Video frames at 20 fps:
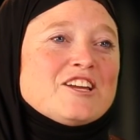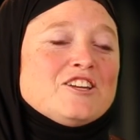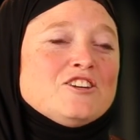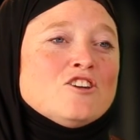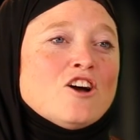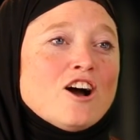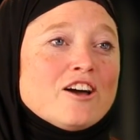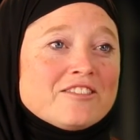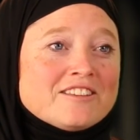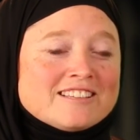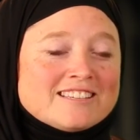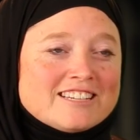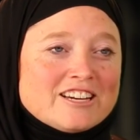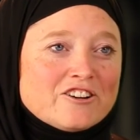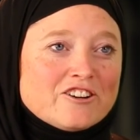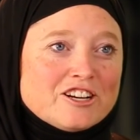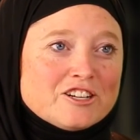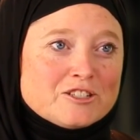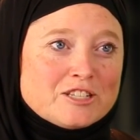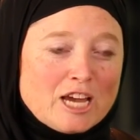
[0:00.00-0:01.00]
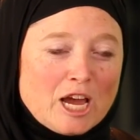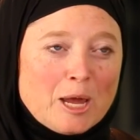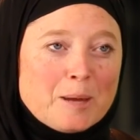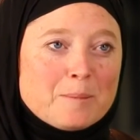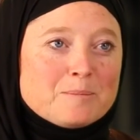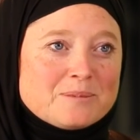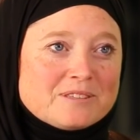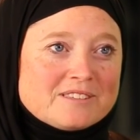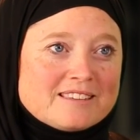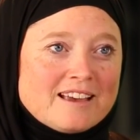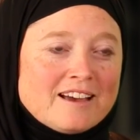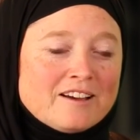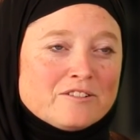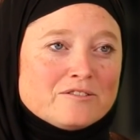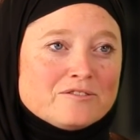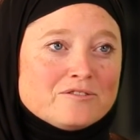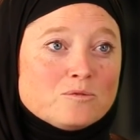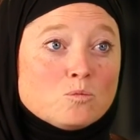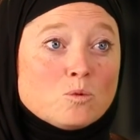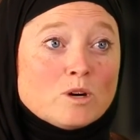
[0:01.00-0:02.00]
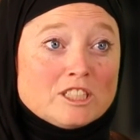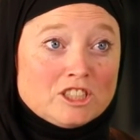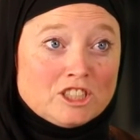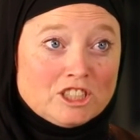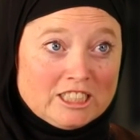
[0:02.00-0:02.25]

not the stereotypes of what